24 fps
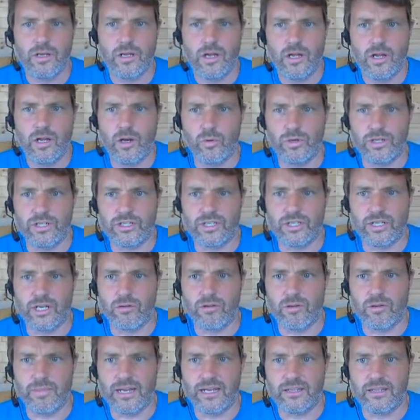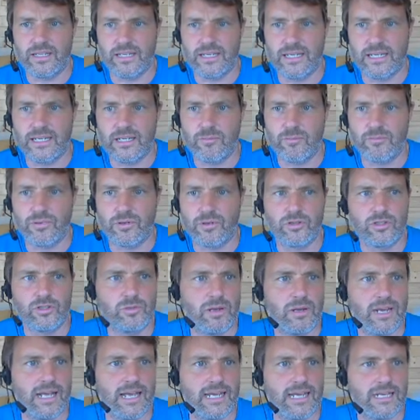I want it to know about the bronze
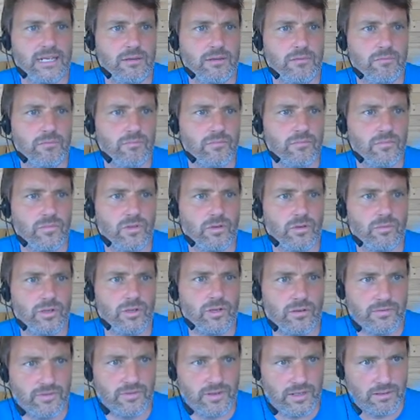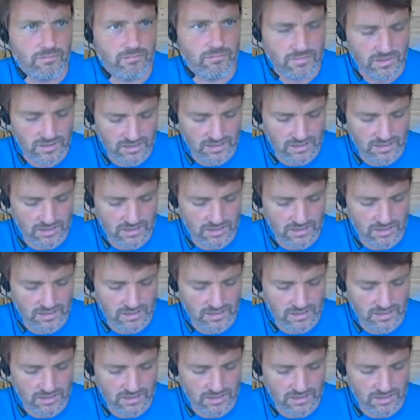plan that we offer.